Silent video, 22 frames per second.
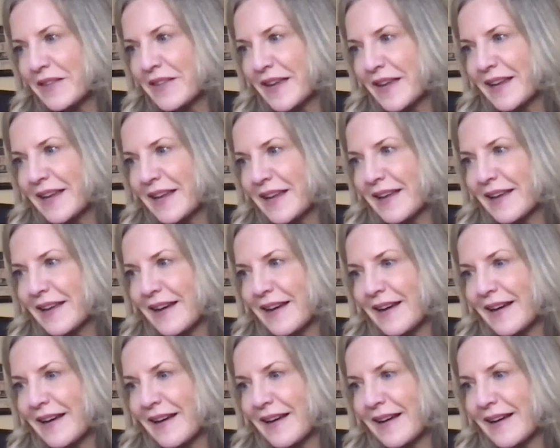I think
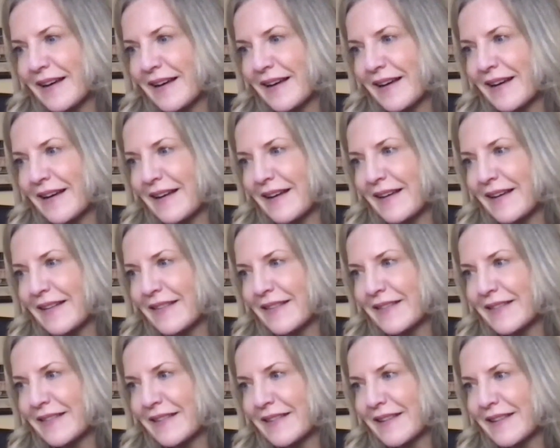
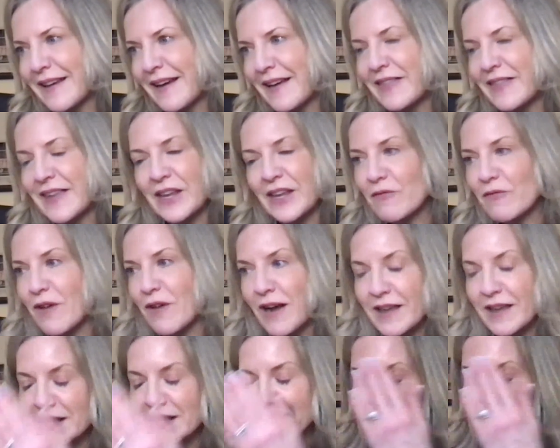you're
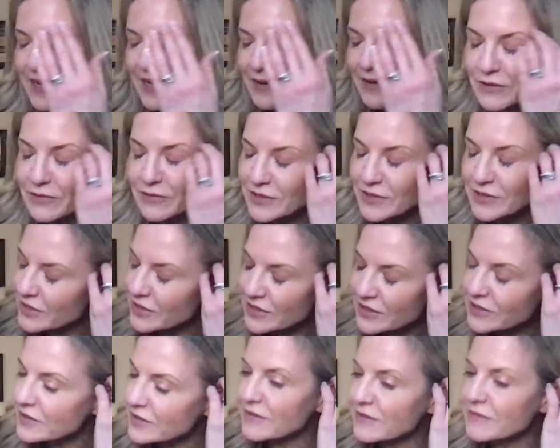right. The cereals are
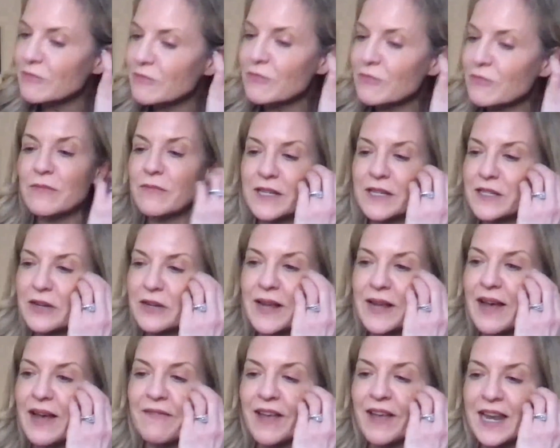just, we
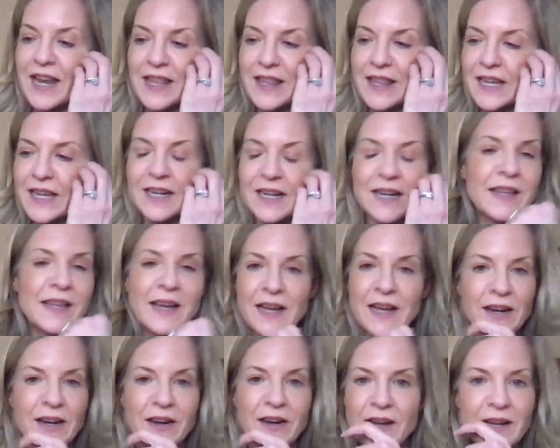don't have anything like
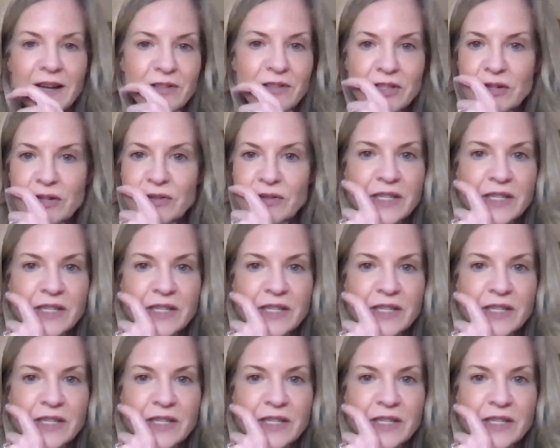that in our house.